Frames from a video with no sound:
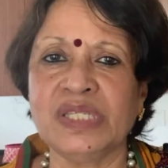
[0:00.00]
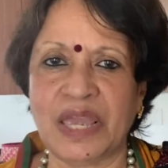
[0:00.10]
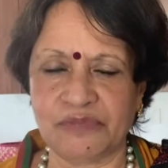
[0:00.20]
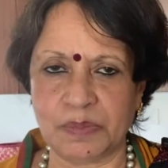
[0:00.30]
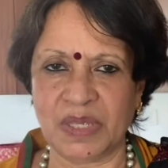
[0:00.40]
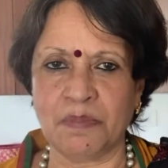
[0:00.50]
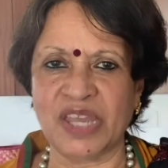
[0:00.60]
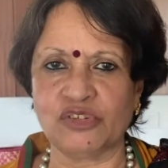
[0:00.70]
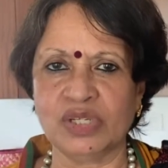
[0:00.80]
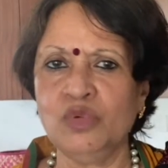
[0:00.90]
have to be
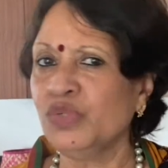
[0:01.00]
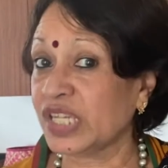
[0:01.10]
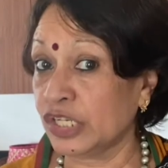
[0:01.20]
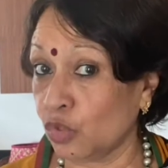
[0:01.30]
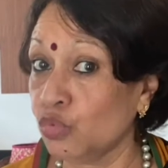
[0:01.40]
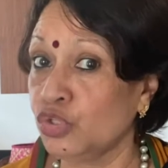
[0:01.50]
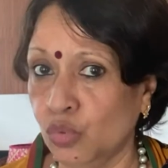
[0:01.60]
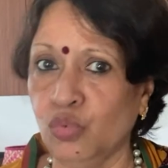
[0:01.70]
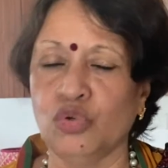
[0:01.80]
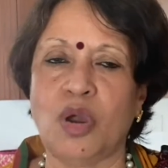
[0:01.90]
mentioned, which I don't
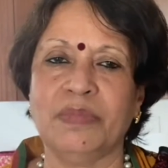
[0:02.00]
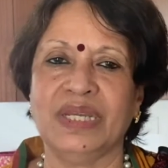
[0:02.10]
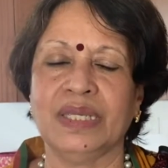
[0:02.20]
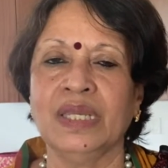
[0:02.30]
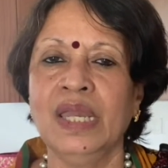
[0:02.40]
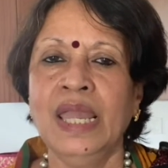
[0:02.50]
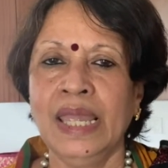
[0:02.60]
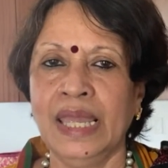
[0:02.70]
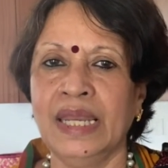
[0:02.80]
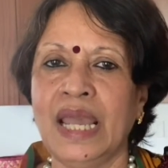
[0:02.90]
do normally,
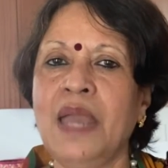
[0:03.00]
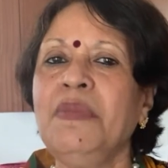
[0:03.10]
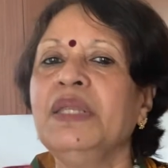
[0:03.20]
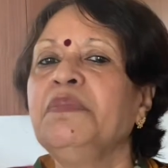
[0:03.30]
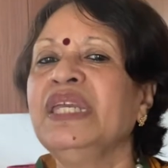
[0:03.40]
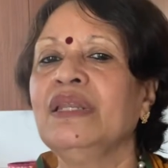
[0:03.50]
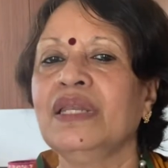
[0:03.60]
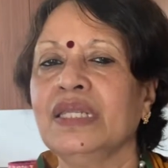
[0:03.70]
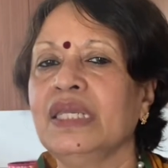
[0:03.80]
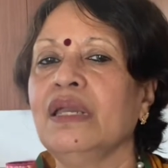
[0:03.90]
and I might be a
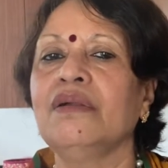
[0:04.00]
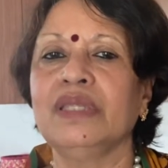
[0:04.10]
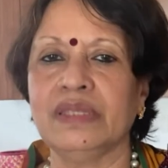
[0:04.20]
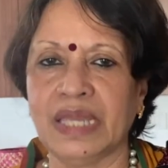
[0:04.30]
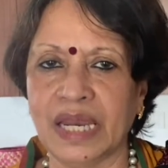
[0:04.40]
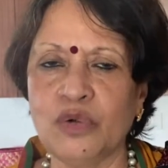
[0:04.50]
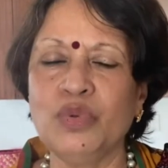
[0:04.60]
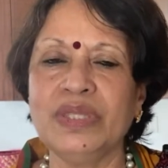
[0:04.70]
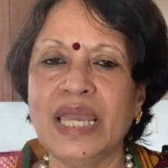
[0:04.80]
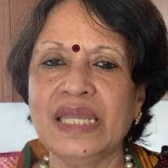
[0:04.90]
little here and there
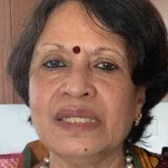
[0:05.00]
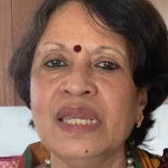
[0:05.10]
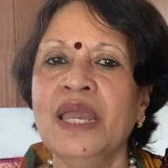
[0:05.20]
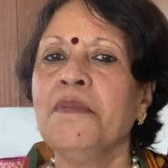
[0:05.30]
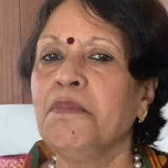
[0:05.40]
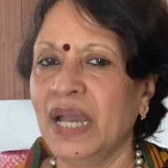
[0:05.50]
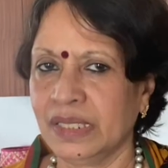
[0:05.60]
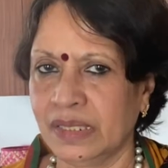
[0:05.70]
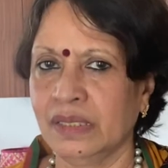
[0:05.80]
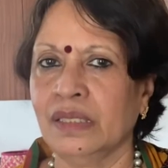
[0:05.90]
with that,
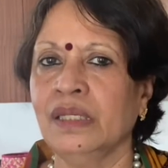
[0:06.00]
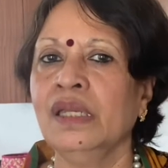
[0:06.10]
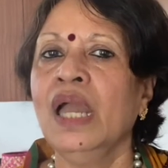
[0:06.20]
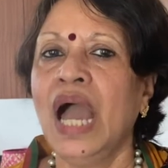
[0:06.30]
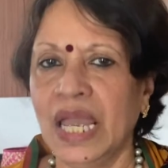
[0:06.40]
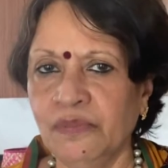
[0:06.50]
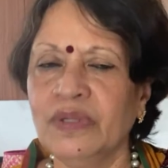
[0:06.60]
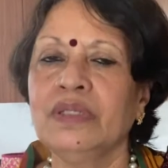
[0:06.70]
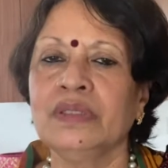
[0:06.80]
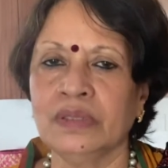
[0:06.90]
but I
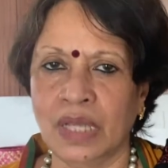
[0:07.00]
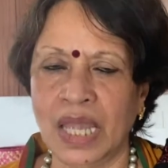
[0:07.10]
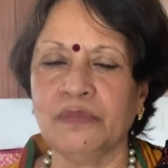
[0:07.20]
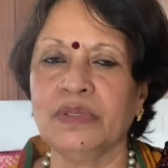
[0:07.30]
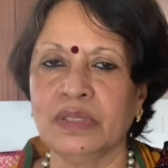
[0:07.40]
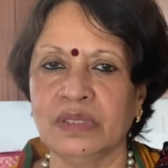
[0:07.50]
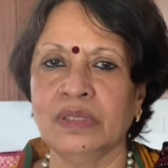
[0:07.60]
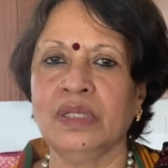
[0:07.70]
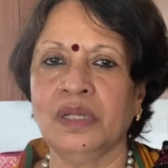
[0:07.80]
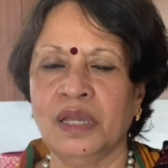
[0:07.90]
will
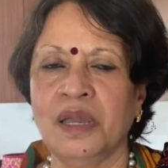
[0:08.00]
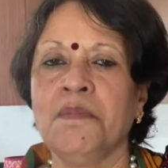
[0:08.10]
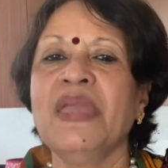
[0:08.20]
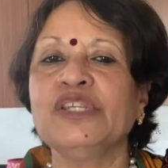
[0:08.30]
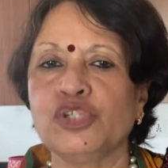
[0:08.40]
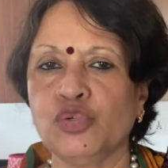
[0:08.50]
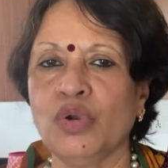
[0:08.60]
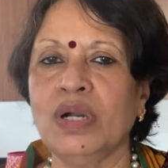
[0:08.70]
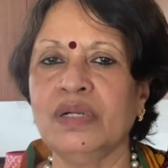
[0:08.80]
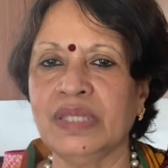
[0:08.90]
make
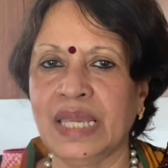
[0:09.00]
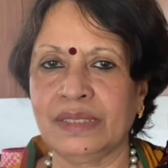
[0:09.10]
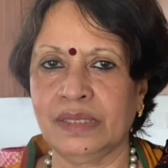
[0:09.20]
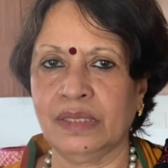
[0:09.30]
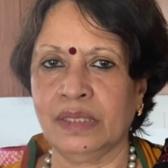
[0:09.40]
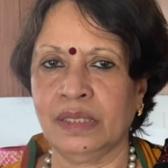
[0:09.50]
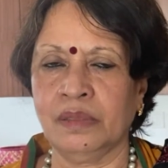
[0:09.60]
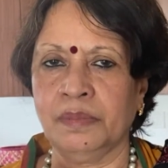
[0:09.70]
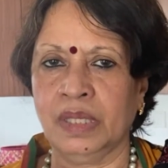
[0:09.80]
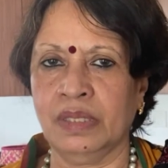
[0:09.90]
sure that
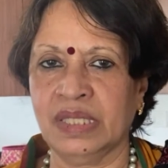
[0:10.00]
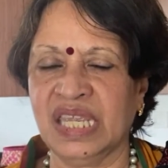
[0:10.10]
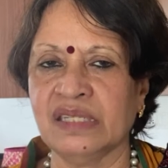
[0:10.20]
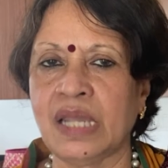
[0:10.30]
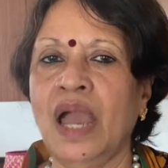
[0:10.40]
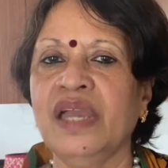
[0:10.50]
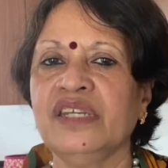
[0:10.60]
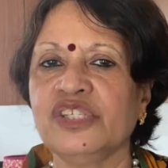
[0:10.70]
the entire